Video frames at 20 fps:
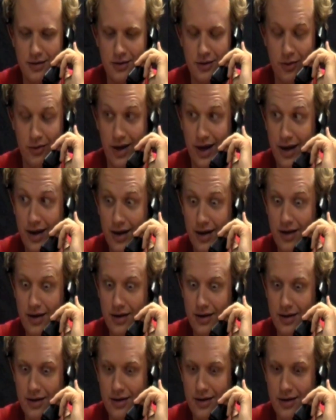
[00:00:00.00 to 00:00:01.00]
Okay.
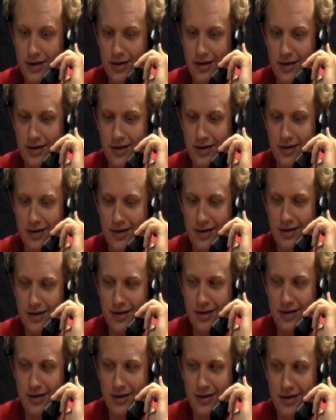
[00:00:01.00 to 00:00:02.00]

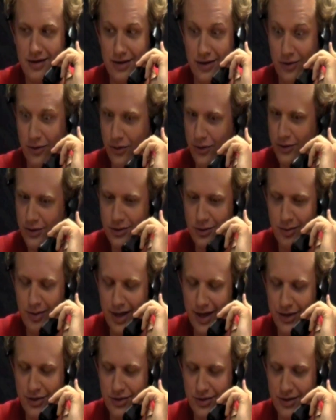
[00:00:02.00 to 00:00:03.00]
Didn't know you're so
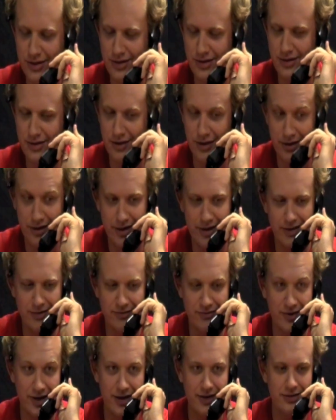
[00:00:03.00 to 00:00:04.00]
passionate.
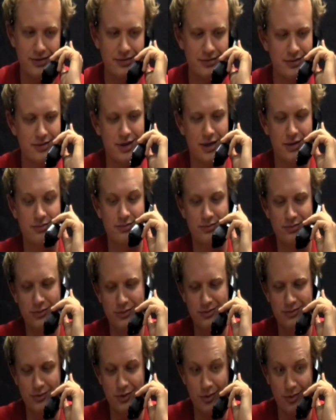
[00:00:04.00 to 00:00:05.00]
Alright, fine. I'll
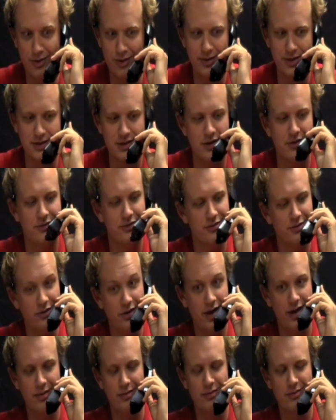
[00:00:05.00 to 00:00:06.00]
do it by myself.
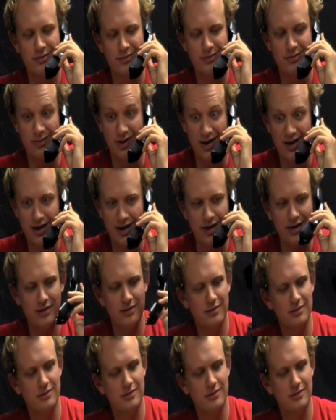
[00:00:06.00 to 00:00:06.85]
Okay. Bye.